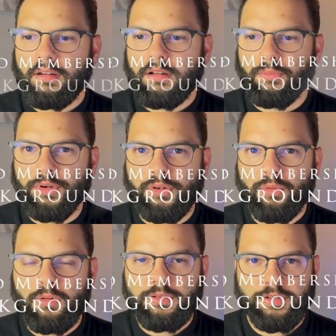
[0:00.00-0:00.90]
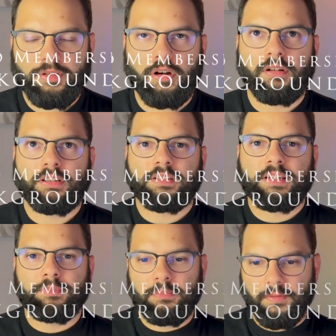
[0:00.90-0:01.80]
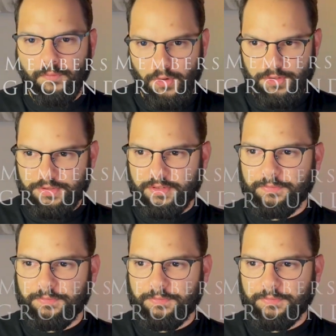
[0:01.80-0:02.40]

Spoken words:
Renewals start September 1st.